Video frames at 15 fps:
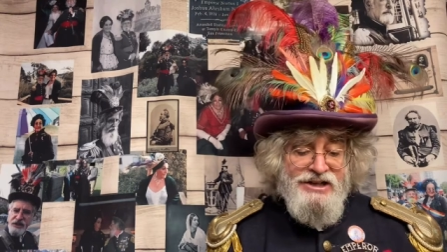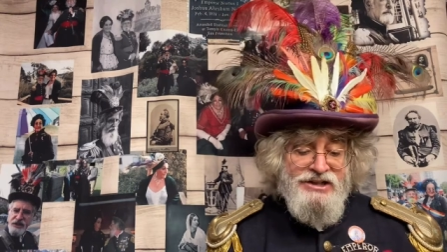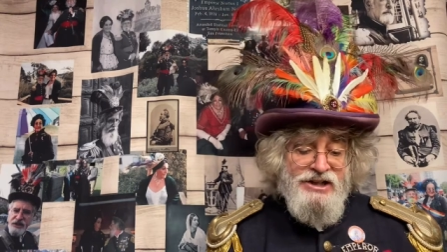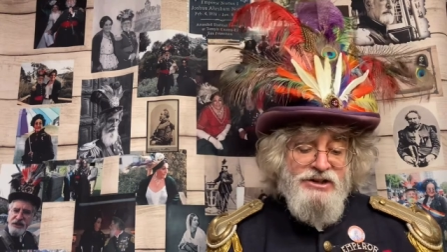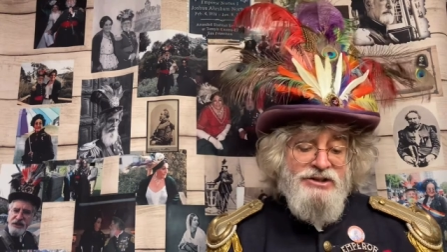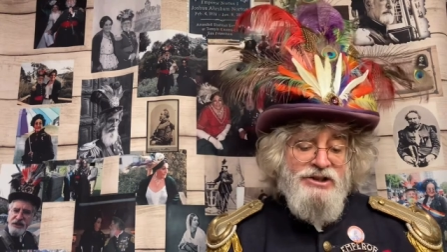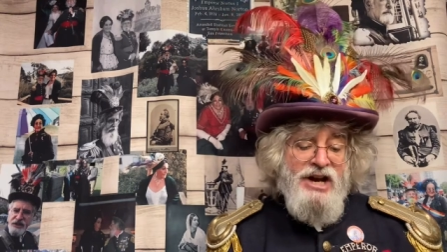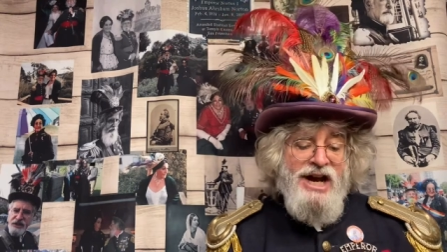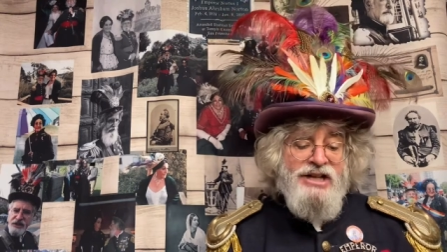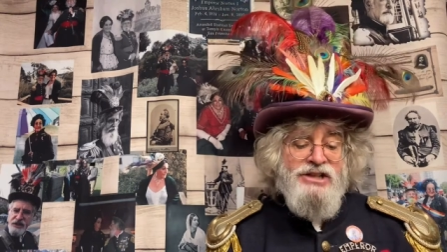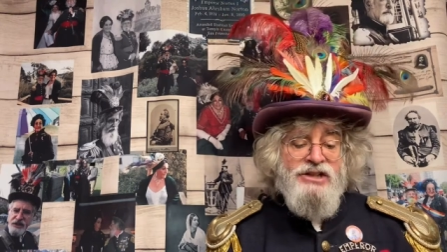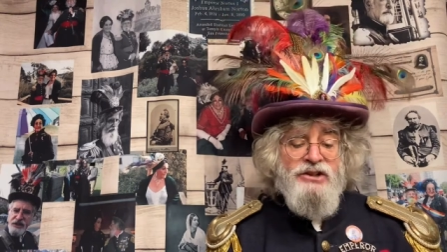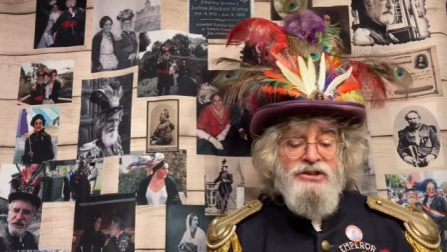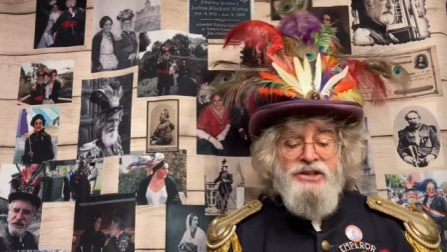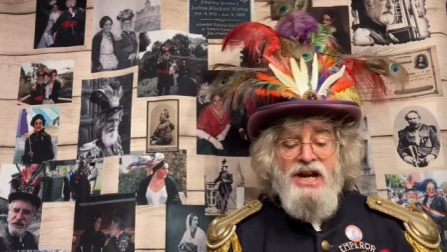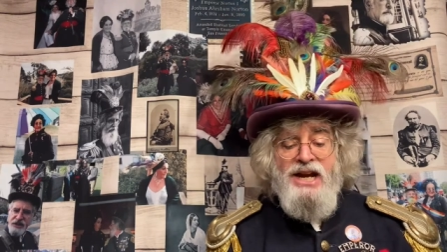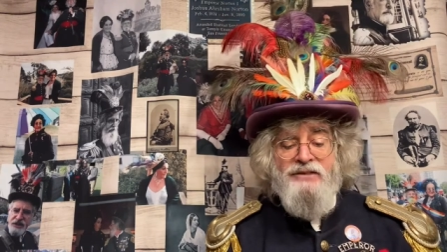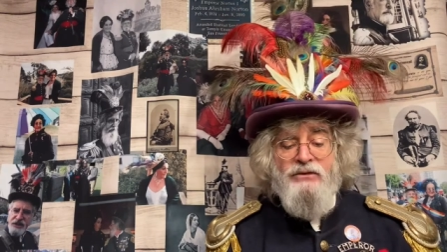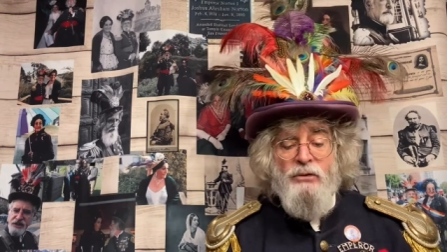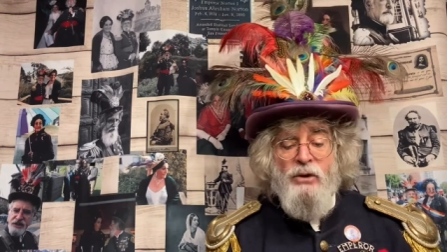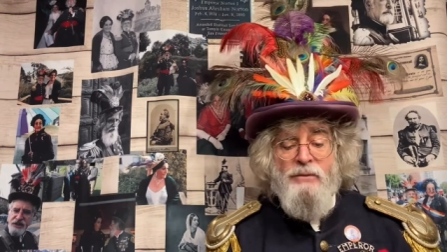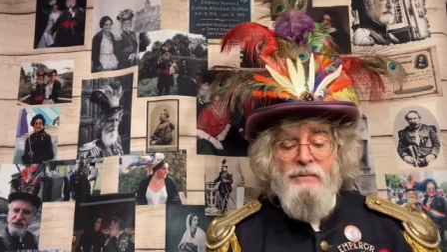is International Day
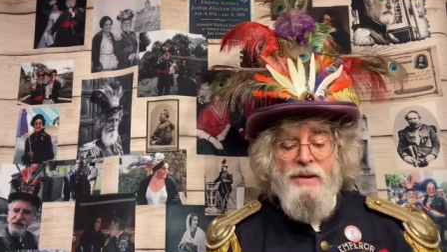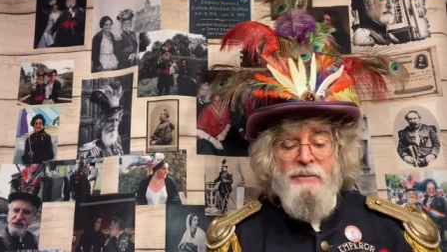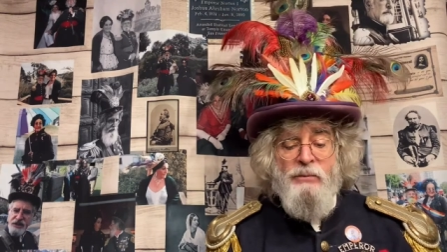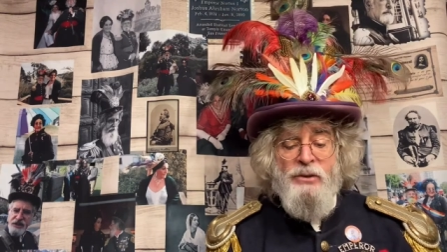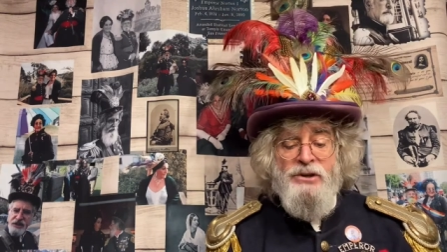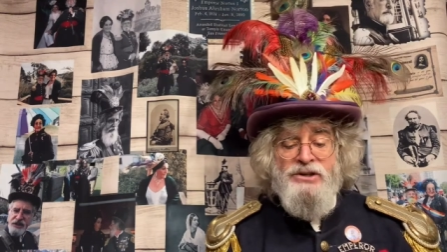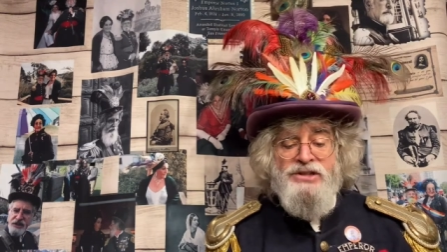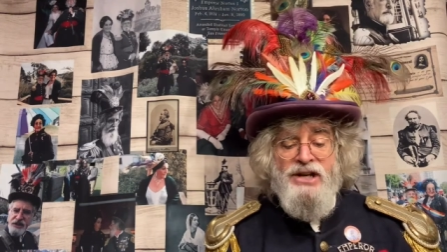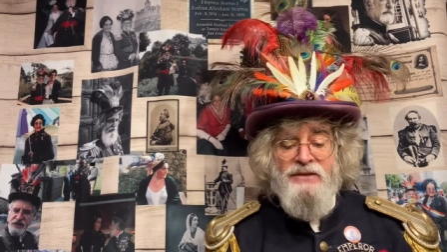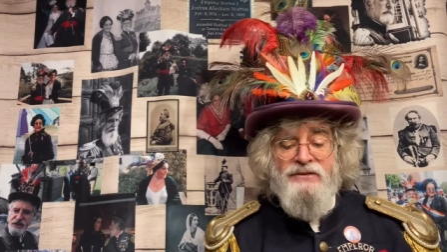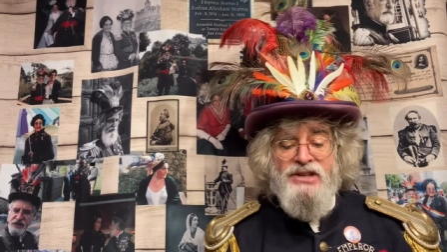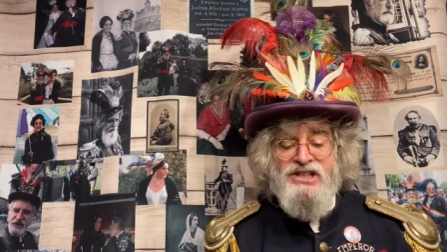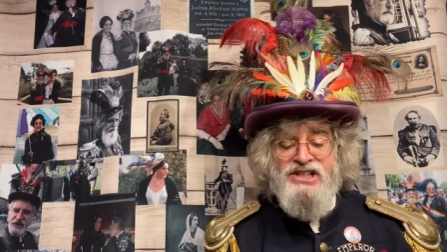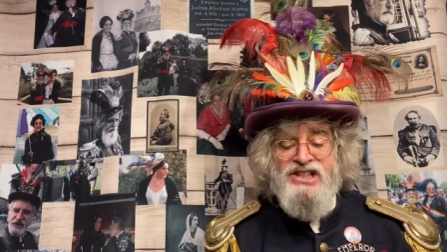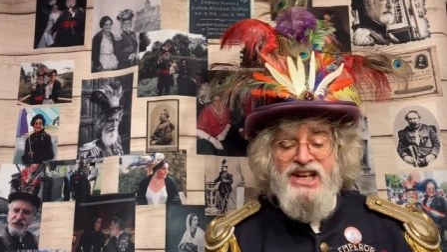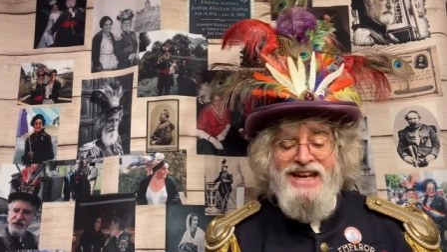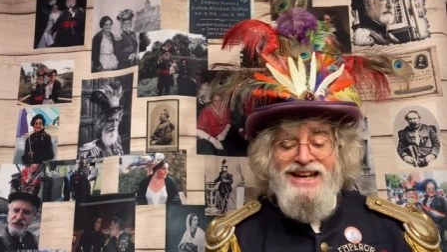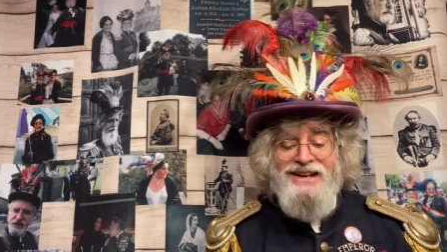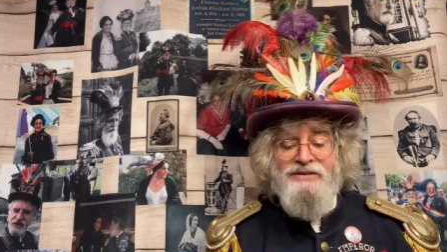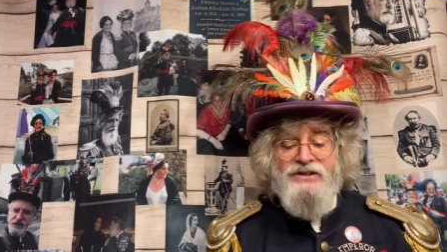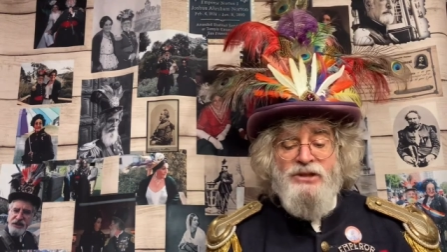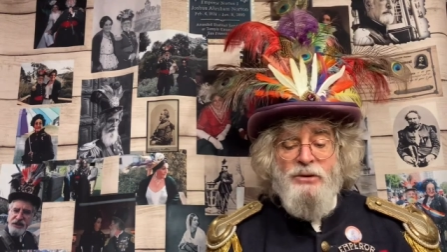for Remembrance of the
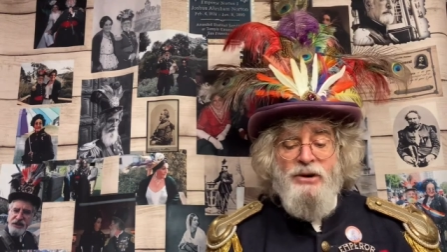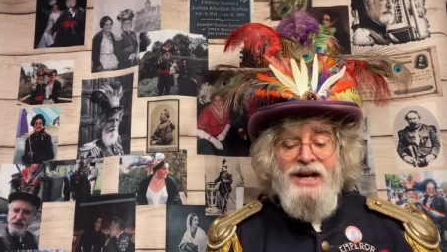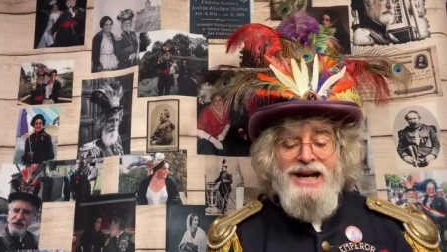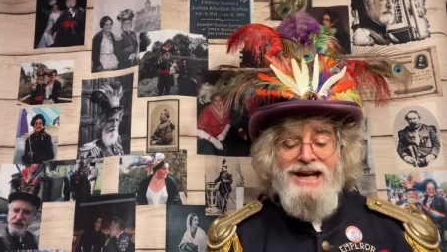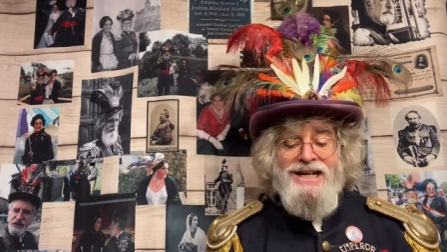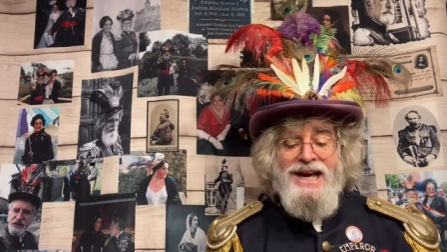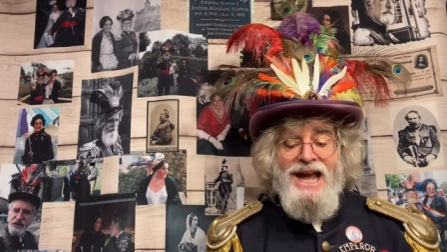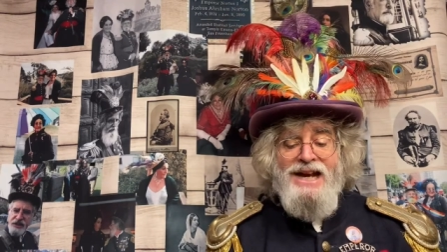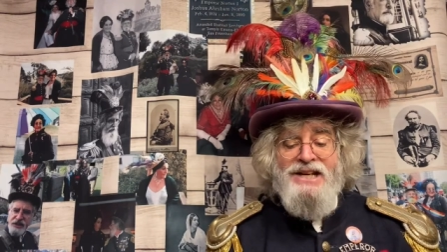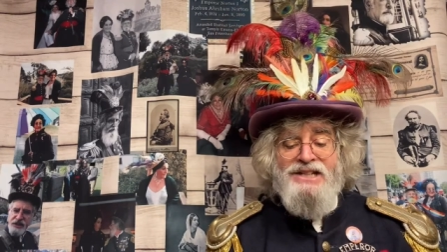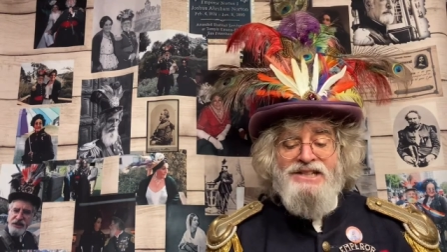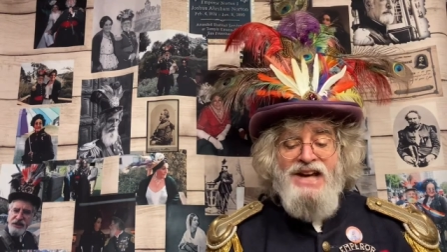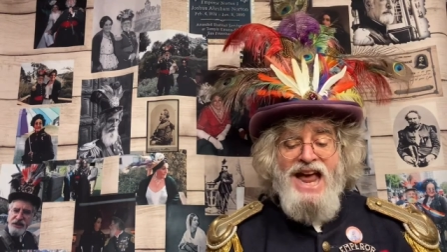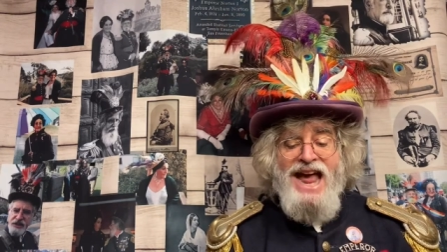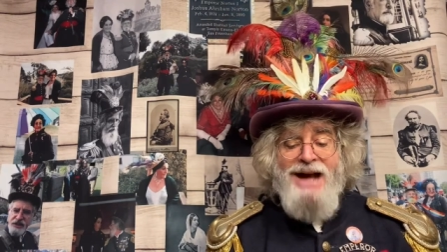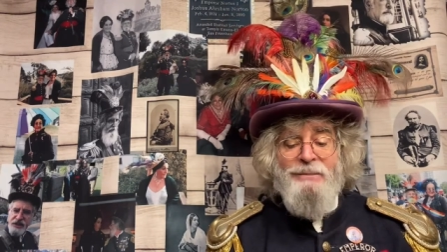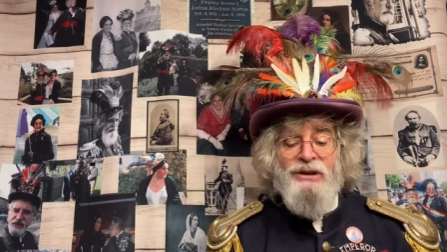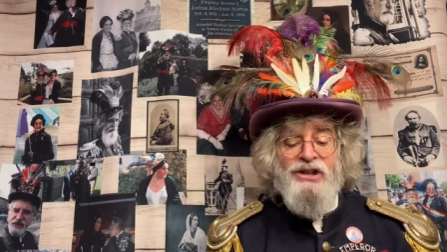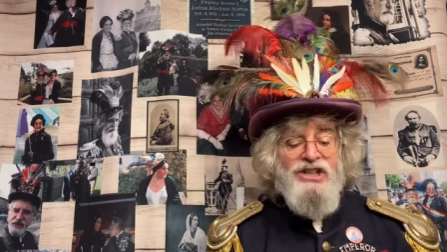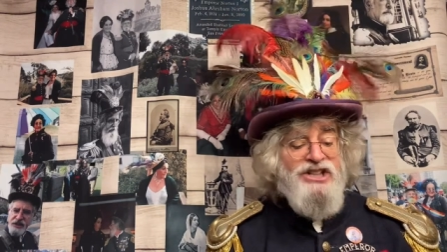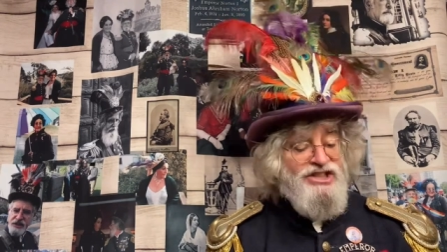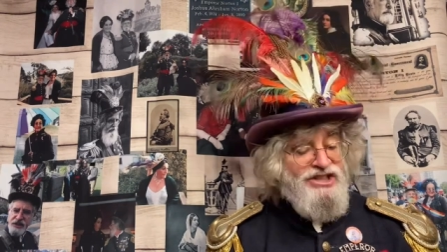Slave Trade and its
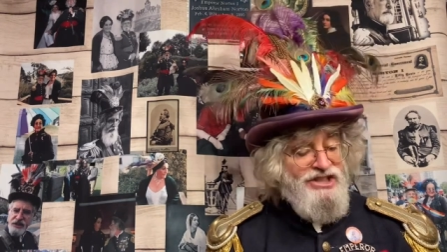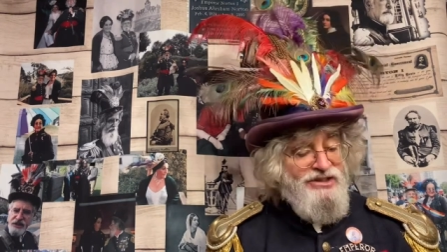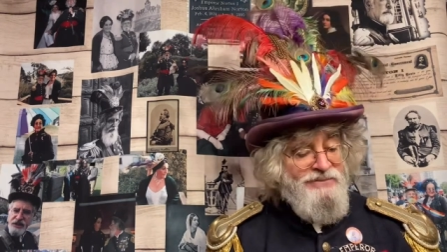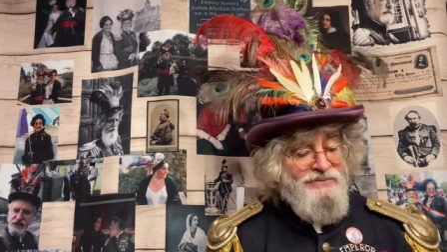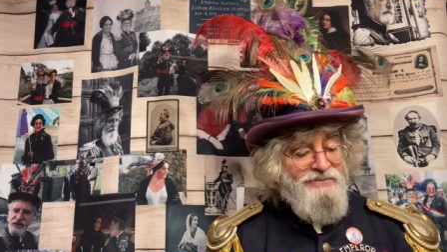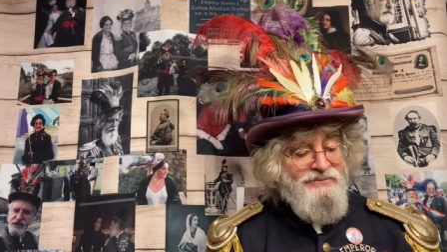Abolition,